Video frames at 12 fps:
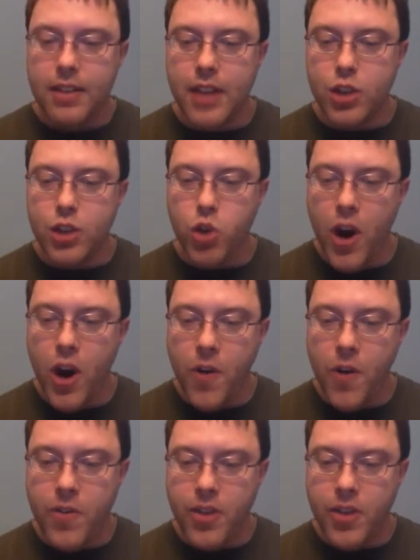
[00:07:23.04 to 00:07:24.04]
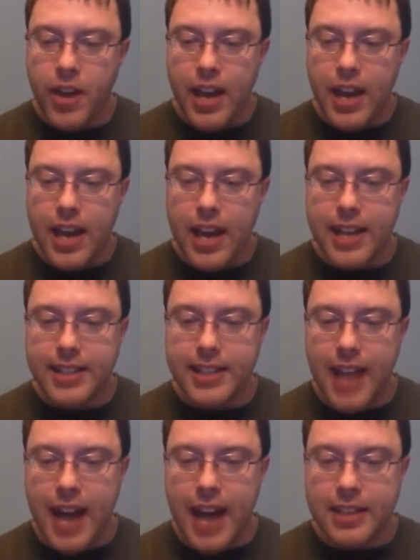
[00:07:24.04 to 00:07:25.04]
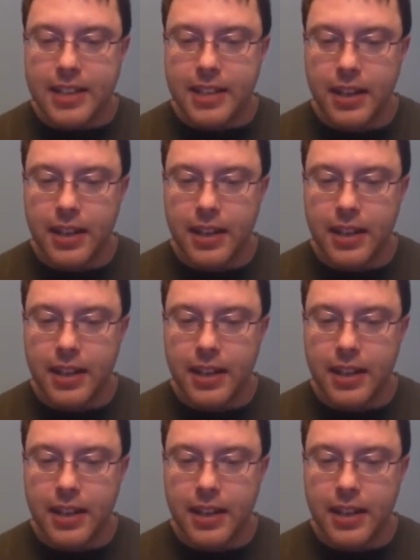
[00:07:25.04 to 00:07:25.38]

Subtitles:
The truth is that